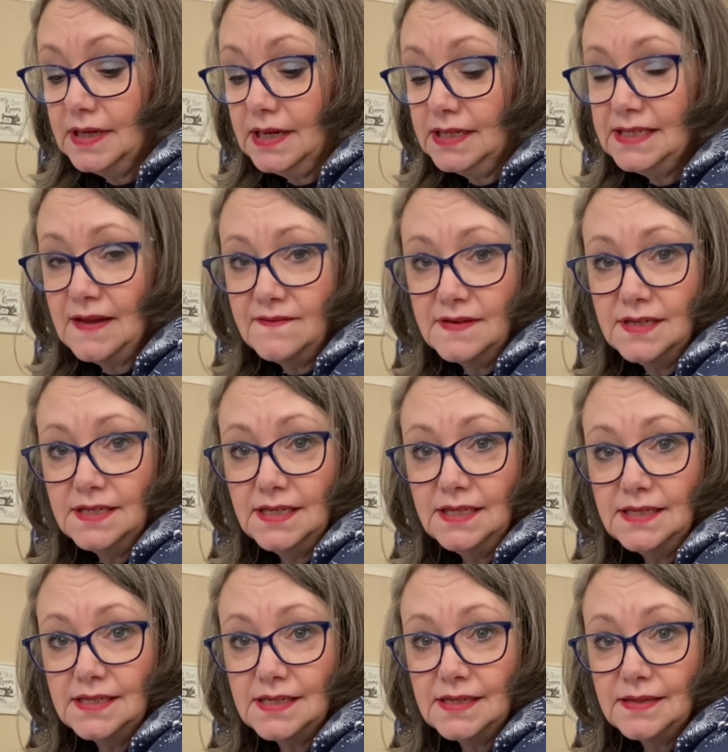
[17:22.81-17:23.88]
definitely need
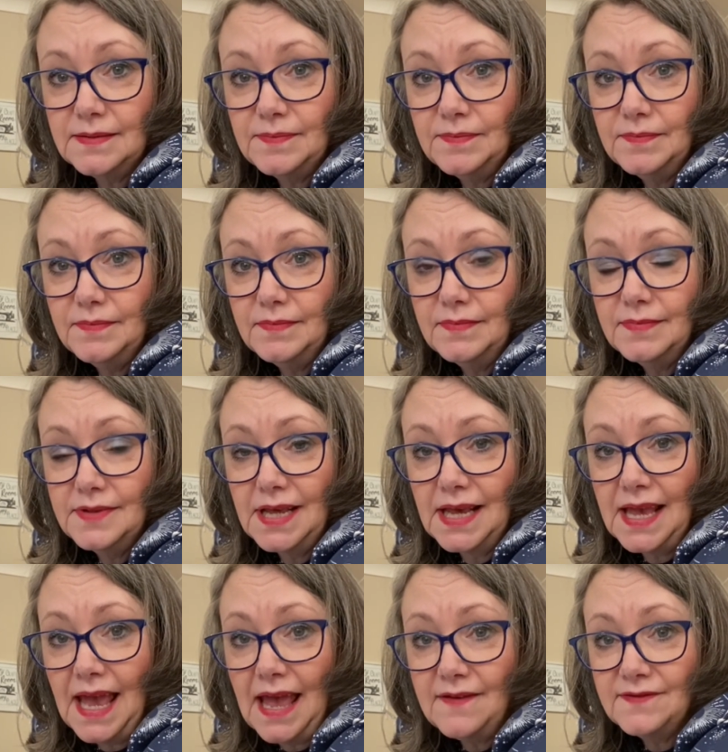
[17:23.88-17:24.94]
to think
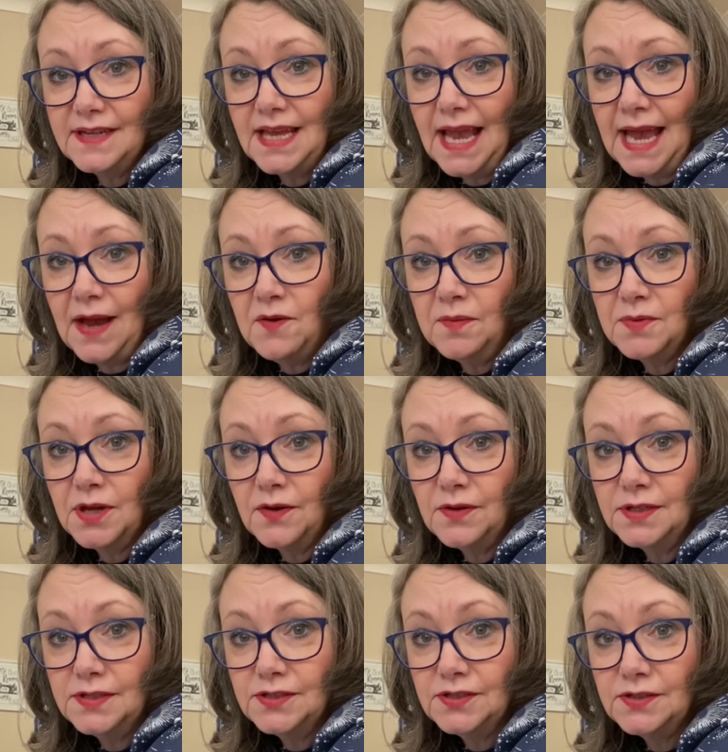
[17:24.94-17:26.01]
carefully how I'm
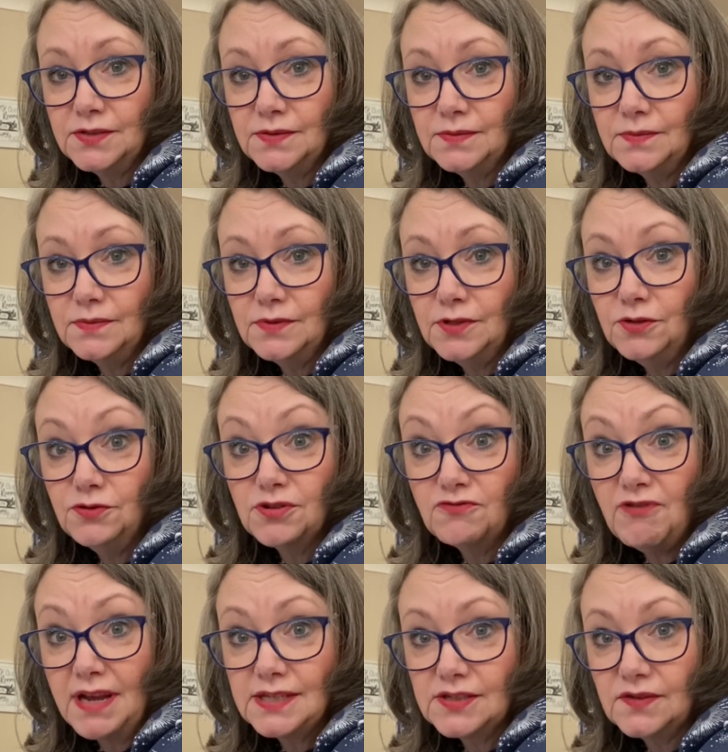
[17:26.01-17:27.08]
going to use the
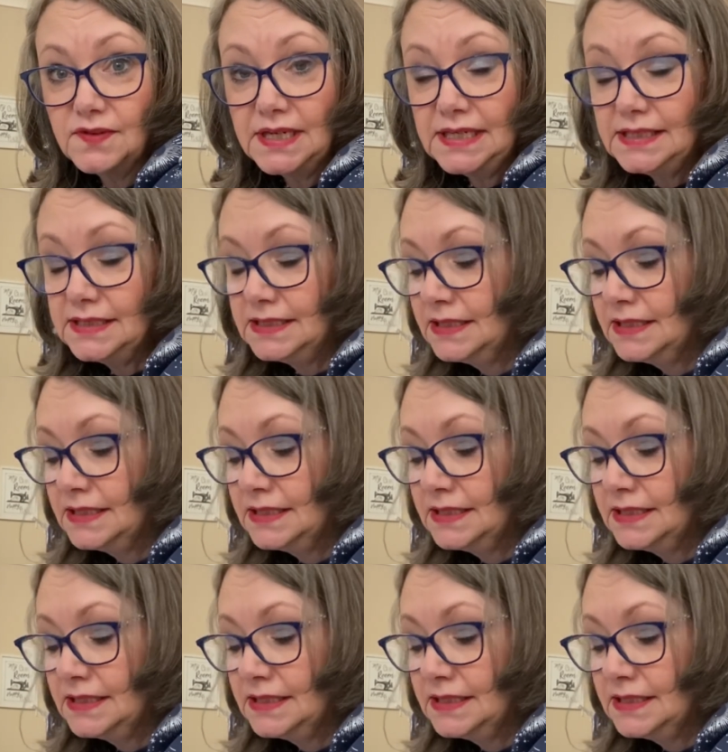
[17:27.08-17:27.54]
rest of it.